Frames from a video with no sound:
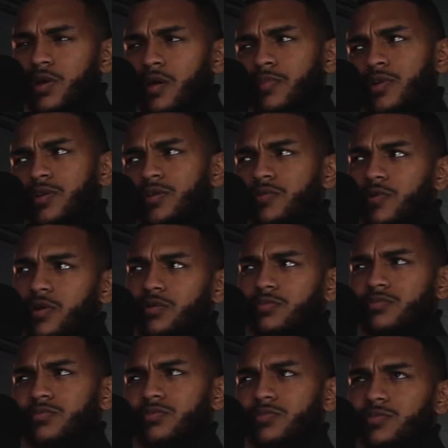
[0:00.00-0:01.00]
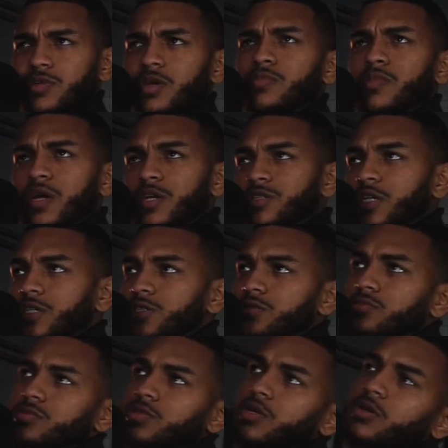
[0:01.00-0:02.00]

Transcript: I believe, right? Yeah, meditation.